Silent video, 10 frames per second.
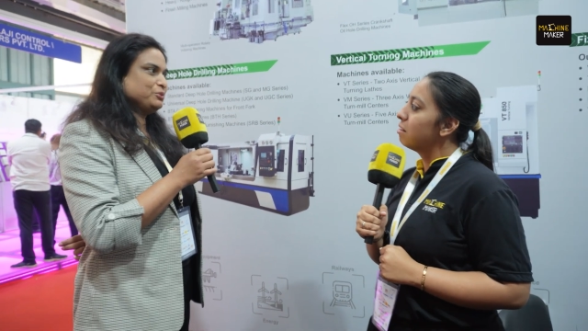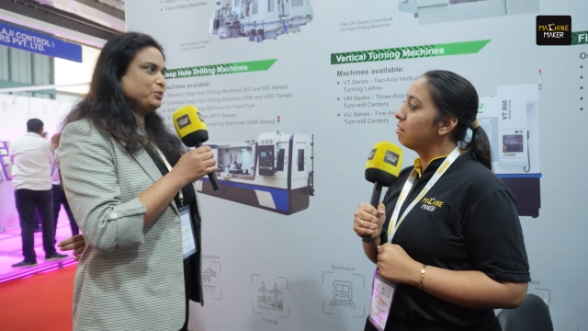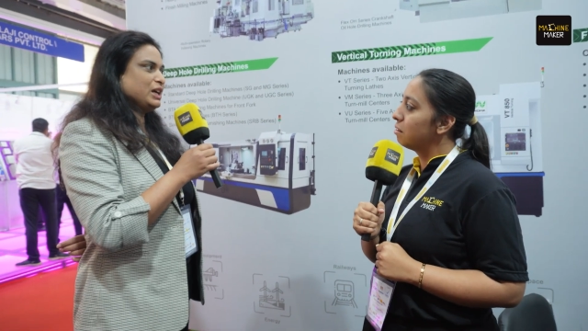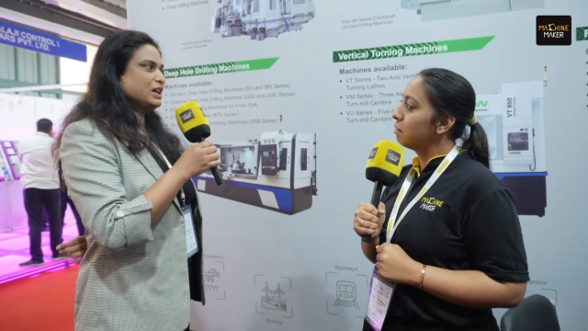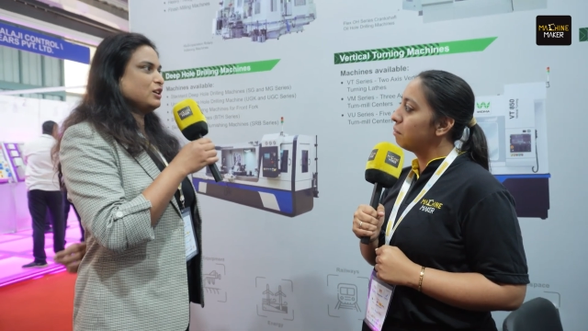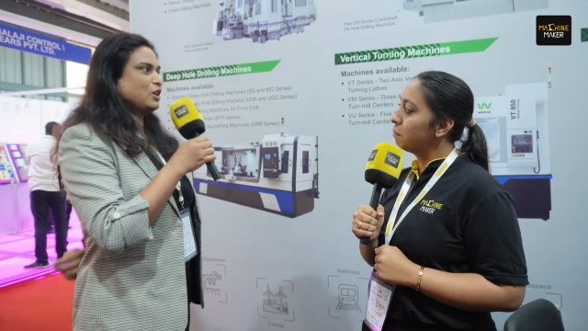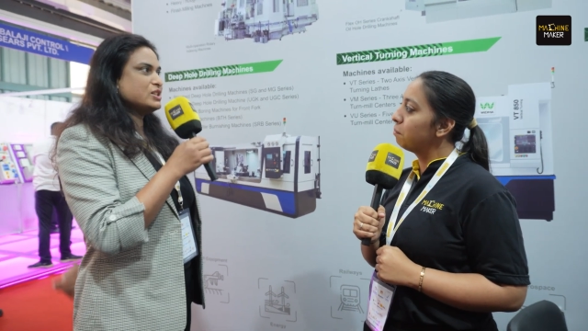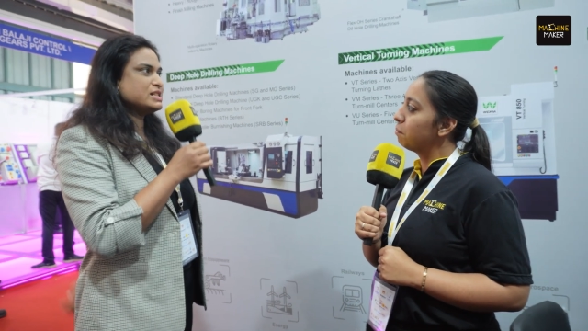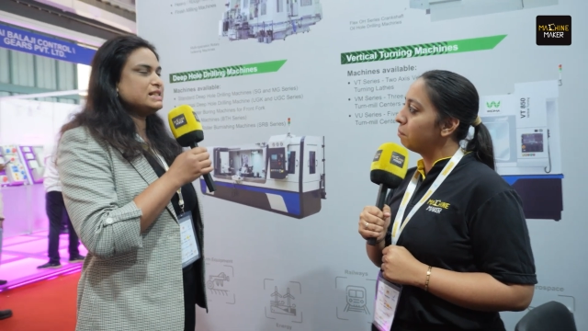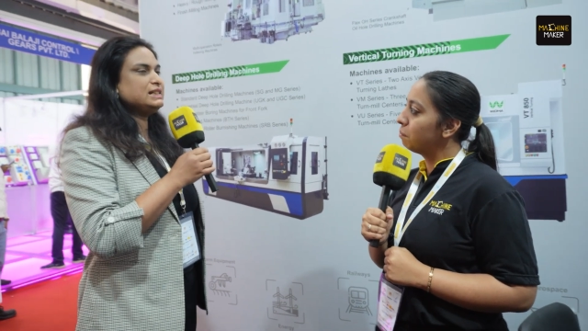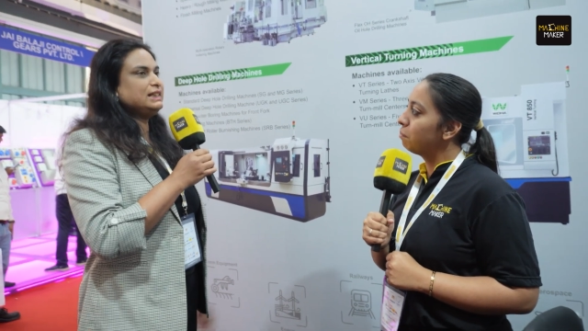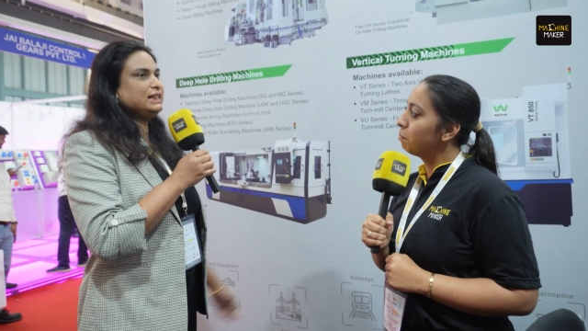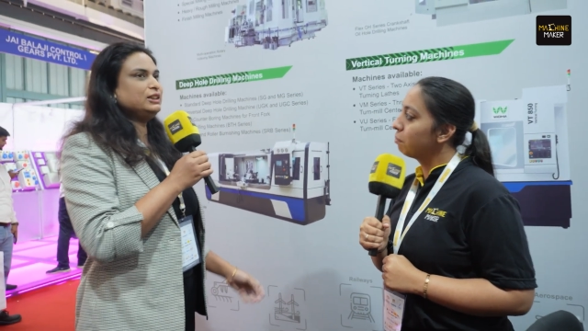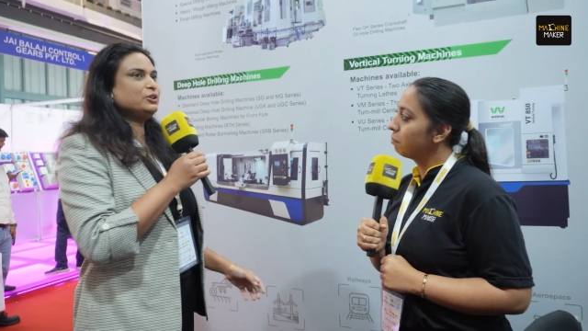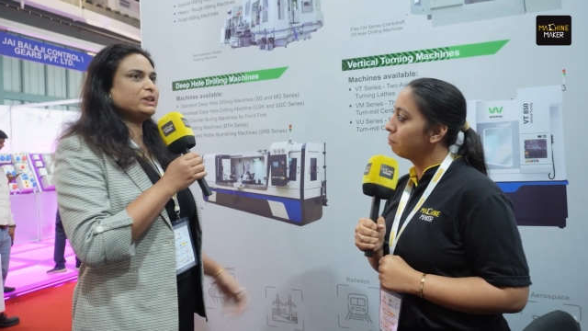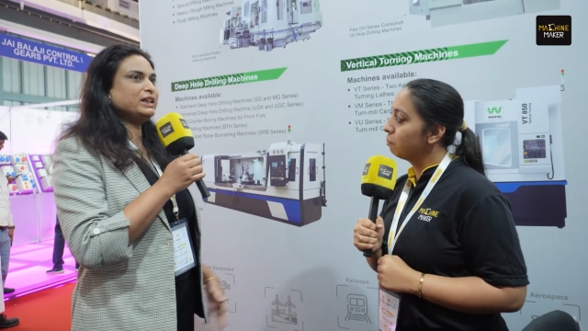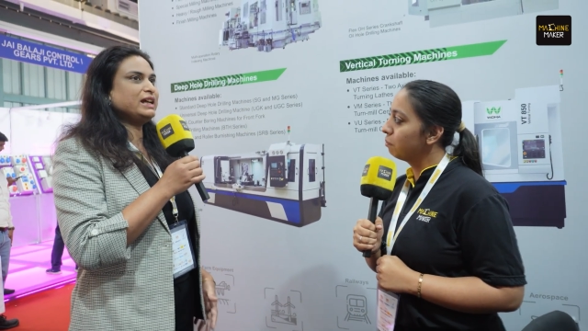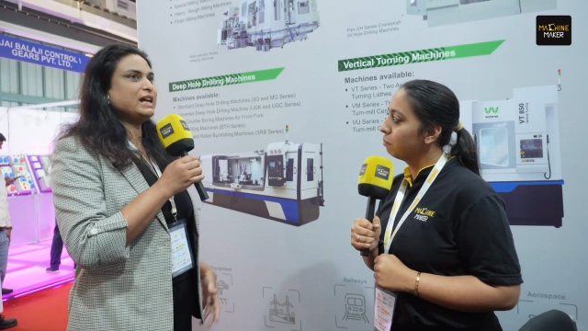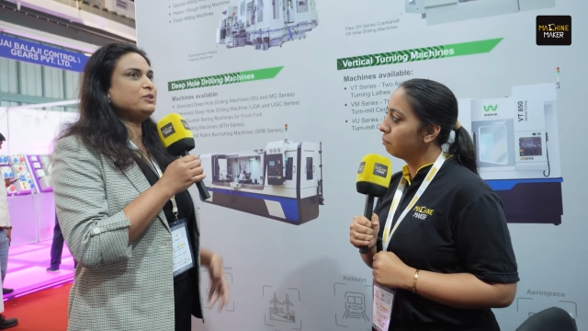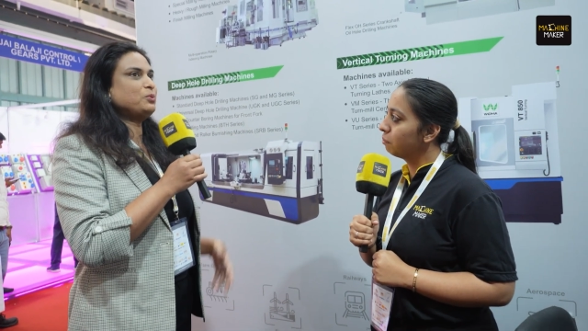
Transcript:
Speaker 1: we are constantly looking at